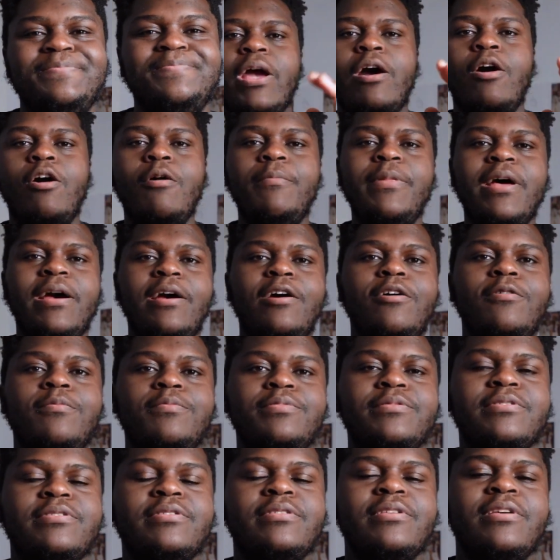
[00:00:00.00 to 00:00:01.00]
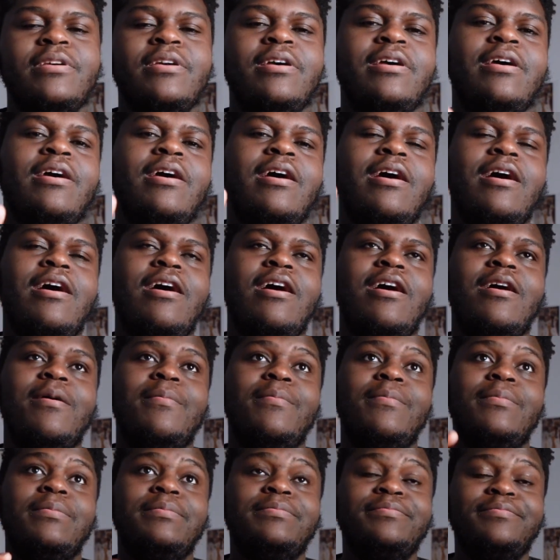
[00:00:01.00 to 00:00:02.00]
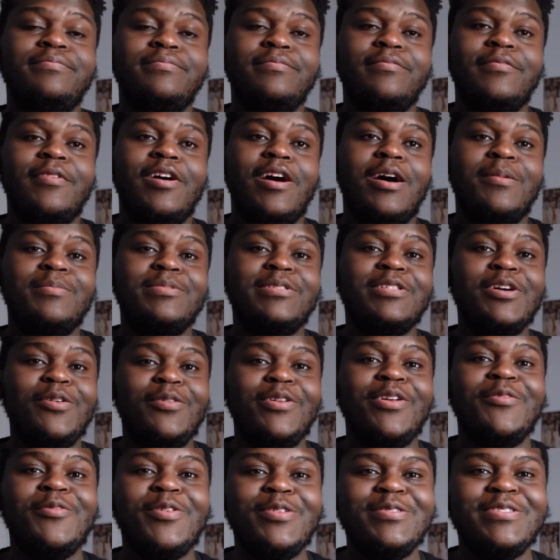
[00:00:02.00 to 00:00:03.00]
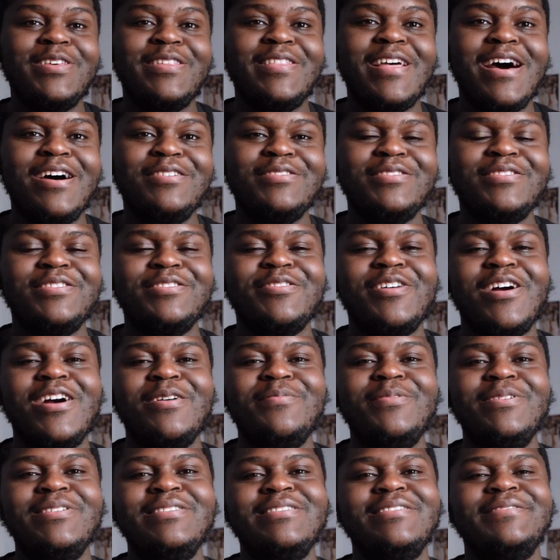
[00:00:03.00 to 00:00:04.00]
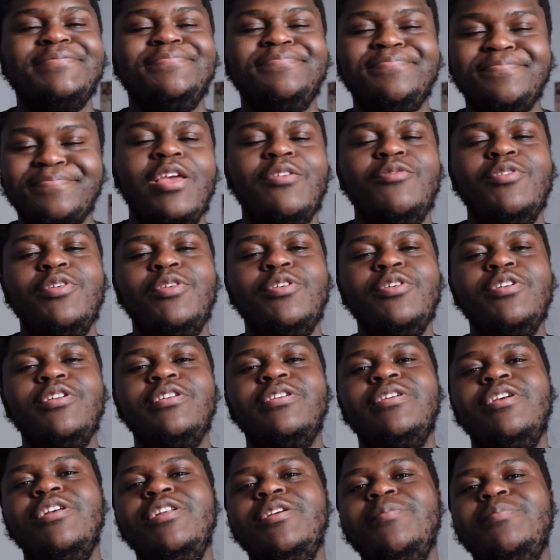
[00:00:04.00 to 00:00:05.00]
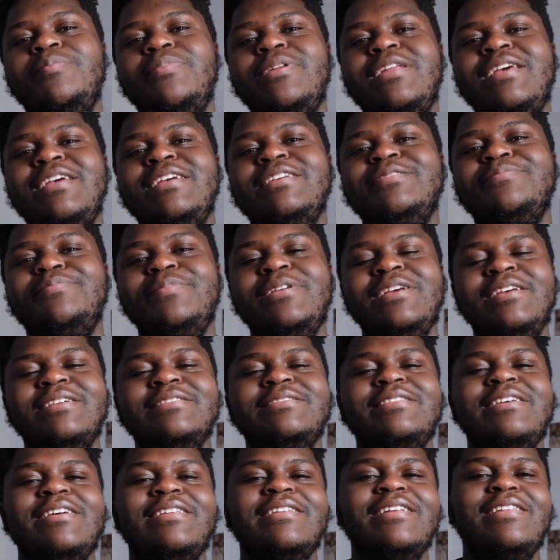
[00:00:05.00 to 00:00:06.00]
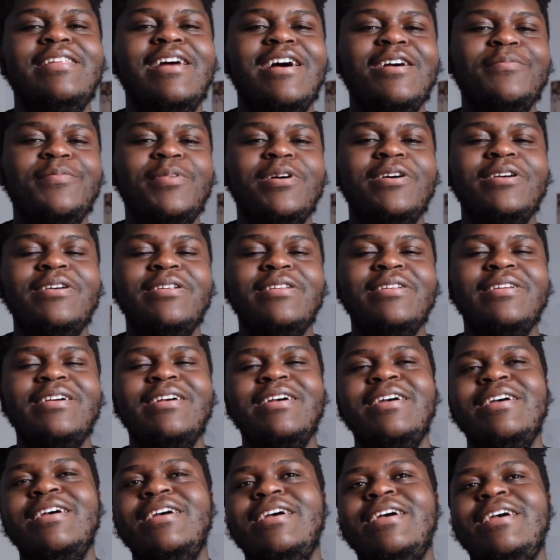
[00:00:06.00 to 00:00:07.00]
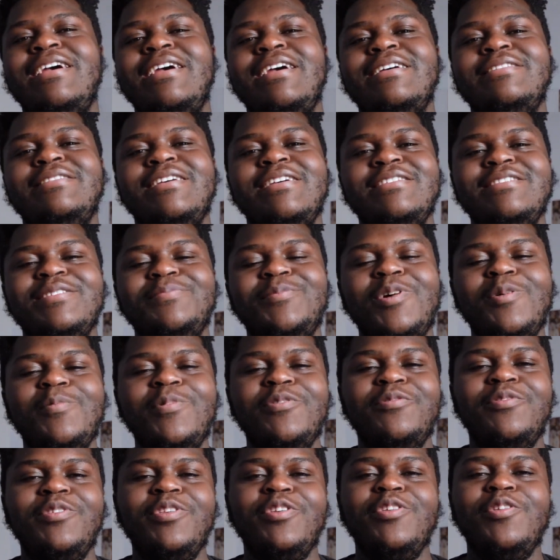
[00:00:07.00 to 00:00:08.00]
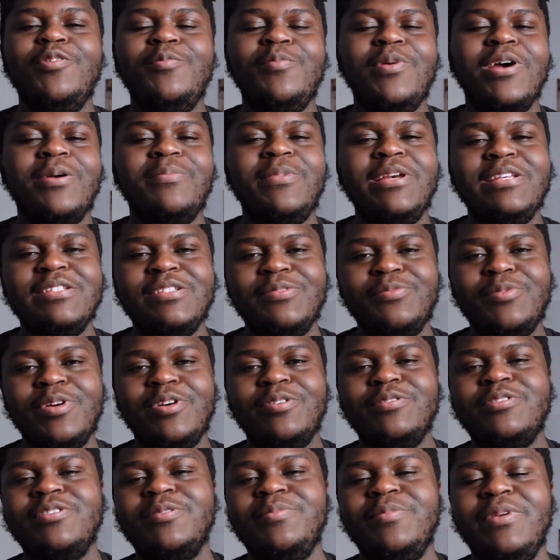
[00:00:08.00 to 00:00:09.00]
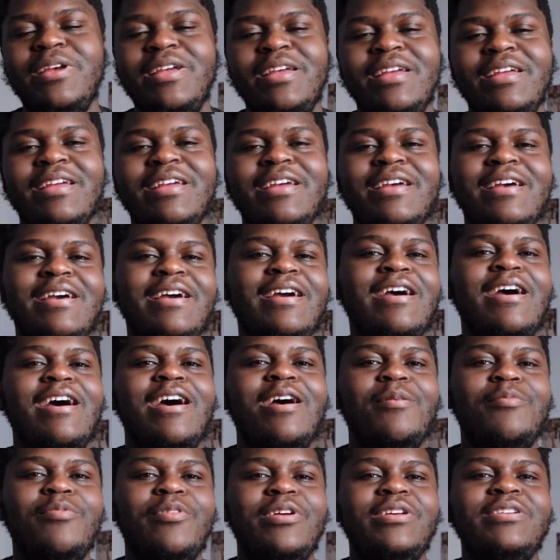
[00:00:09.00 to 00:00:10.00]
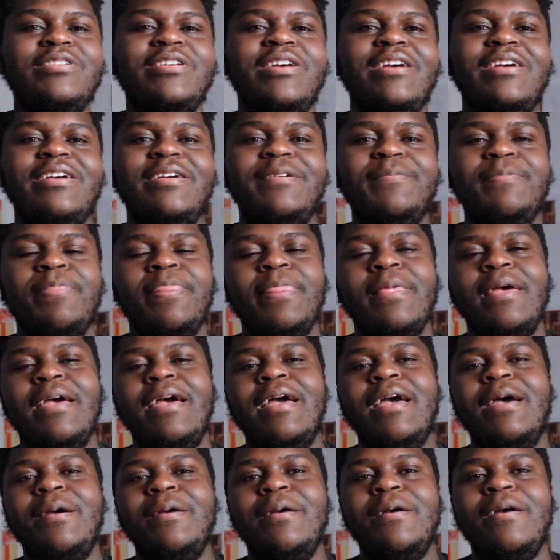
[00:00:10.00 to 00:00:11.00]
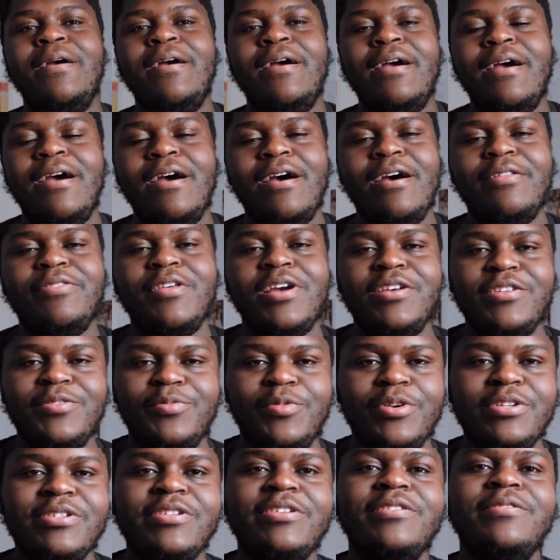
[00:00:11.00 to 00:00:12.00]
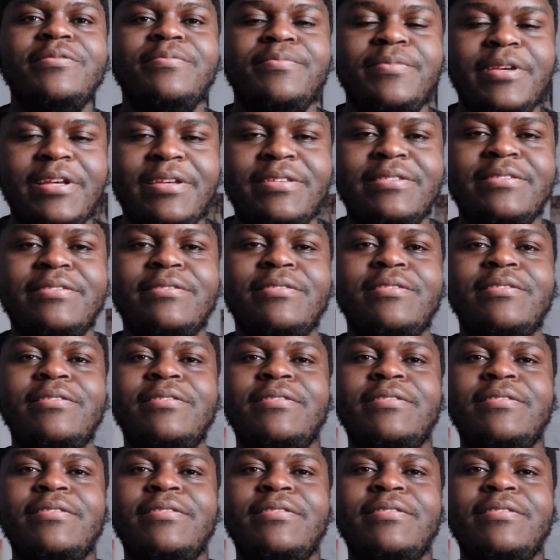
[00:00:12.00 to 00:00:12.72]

I hope that helps. I'm still on the road to 1,000 subscribers. If you could, can you please hit the like button? It takes a moment for you, but it means the world to me. I appreciate it. Thanks for watching. Peace.